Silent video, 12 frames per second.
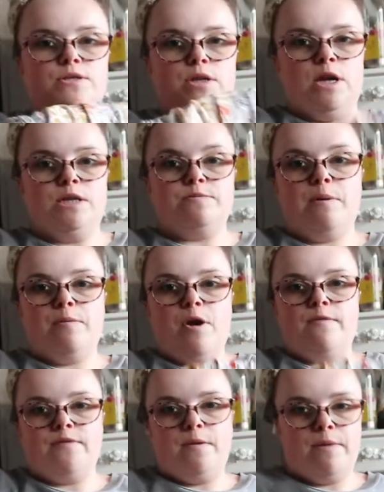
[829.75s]
it's my
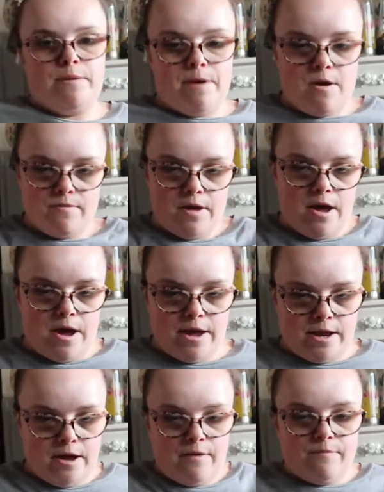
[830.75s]
birthday when I'm out there, and
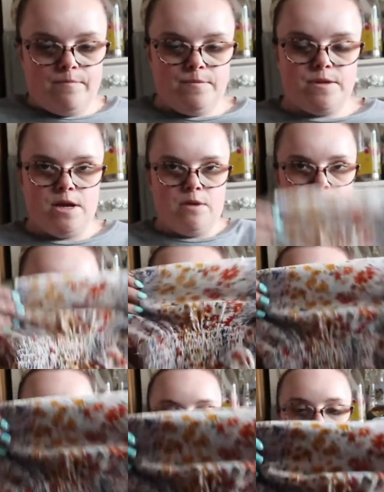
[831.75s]
I'm gonna wear this
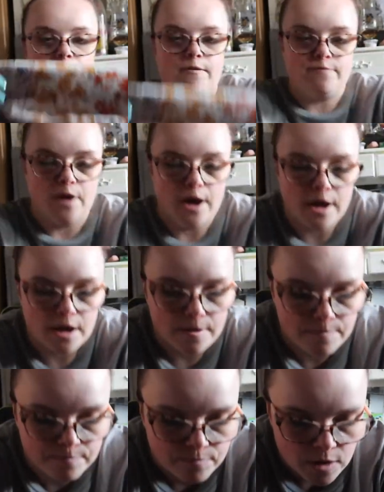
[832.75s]
on my birthday.
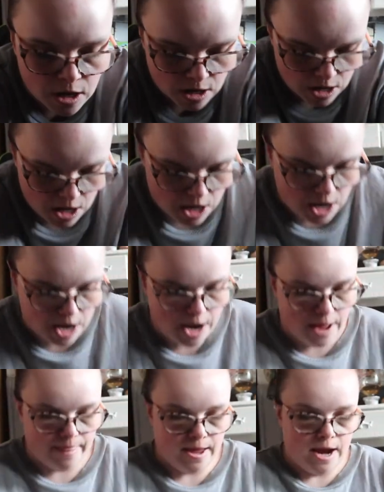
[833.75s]

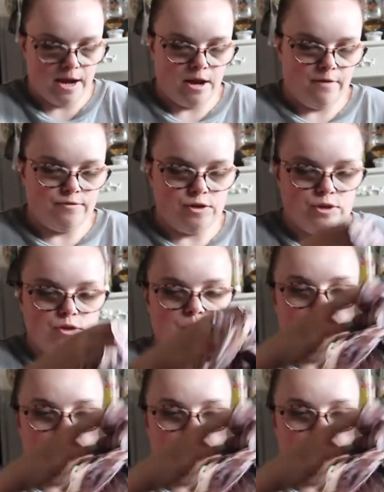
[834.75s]
And then I've just got a